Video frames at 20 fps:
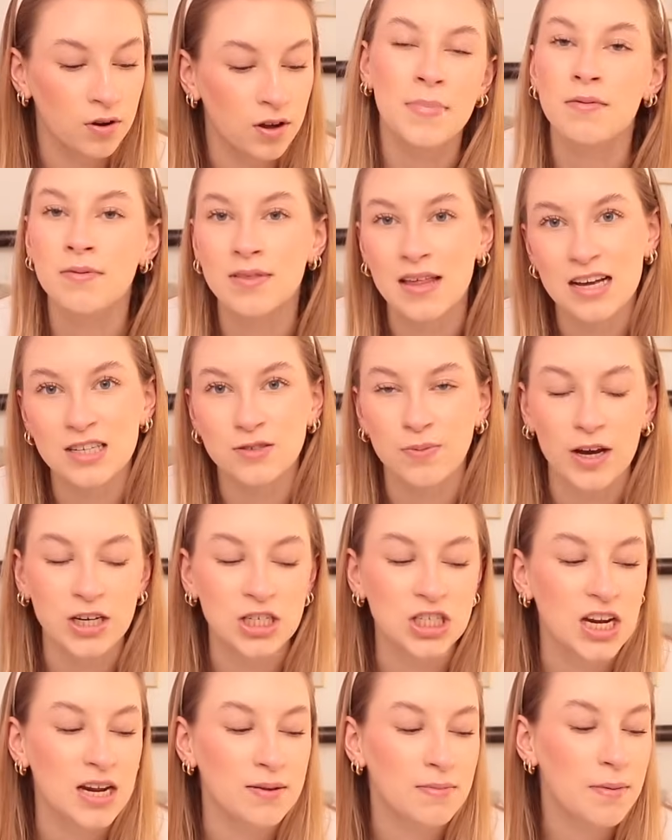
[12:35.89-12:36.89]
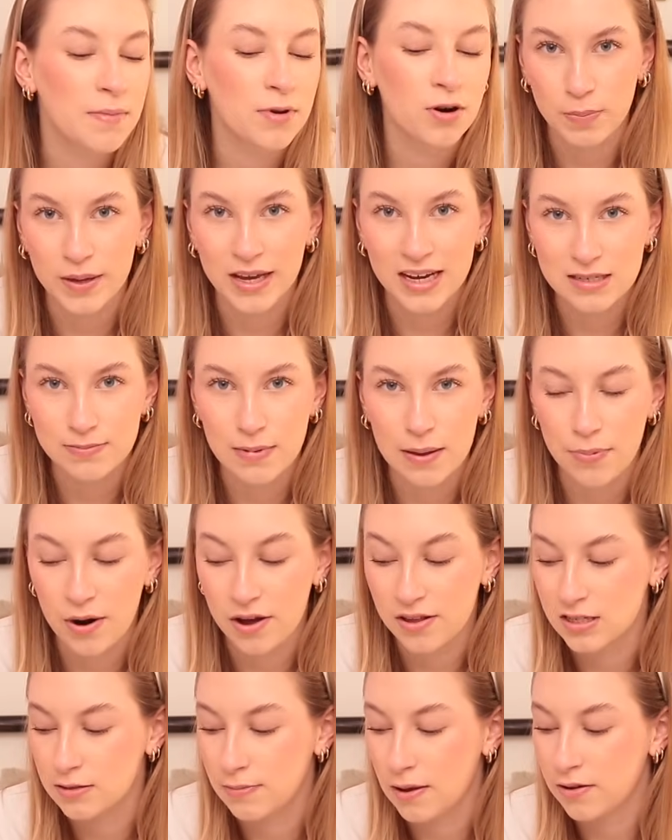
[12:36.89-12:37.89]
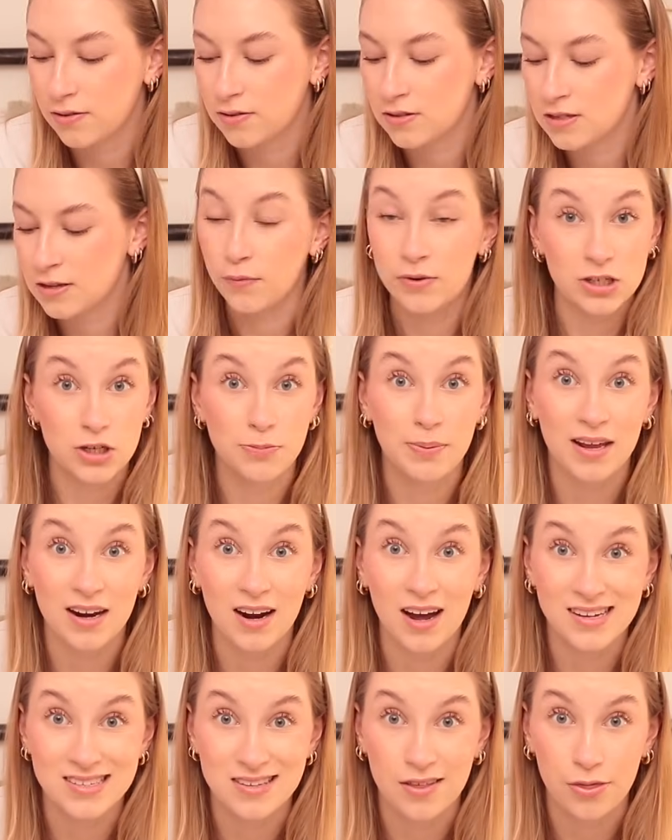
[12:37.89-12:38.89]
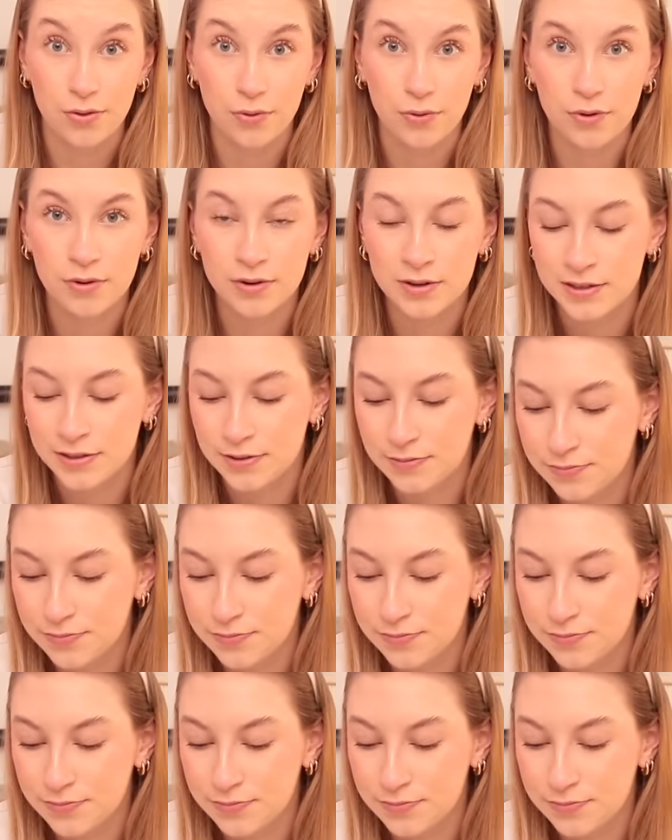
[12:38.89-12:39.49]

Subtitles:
Maybe that's why she did it. Maybe not because my breath smells, which would be a nicer thought.